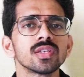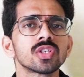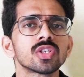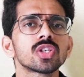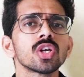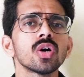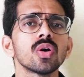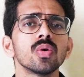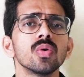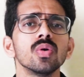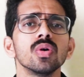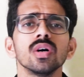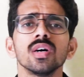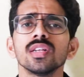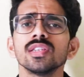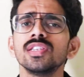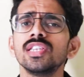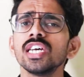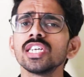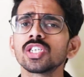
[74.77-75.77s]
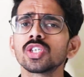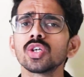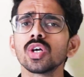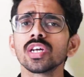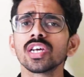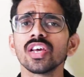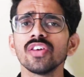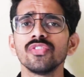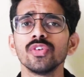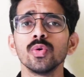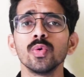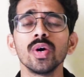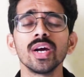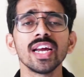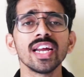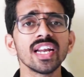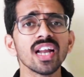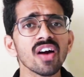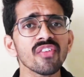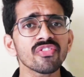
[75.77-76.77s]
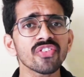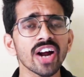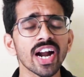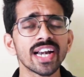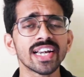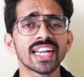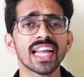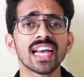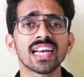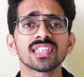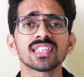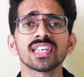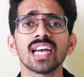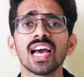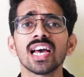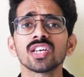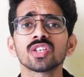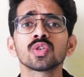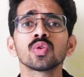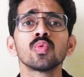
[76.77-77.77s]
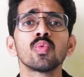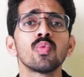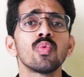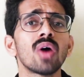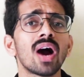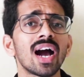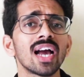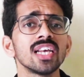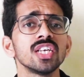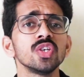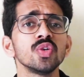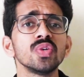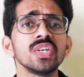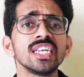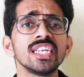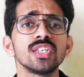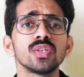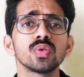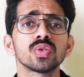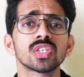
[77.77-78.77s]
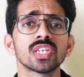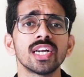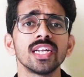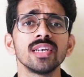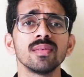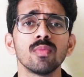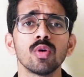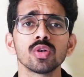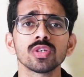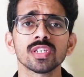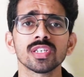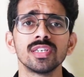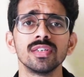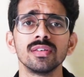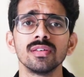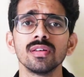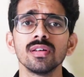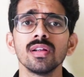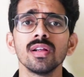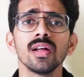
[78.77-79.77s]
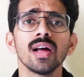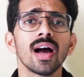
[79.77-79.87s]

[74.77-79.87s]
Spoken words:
So, this should give you enough context as to why you need to study motion.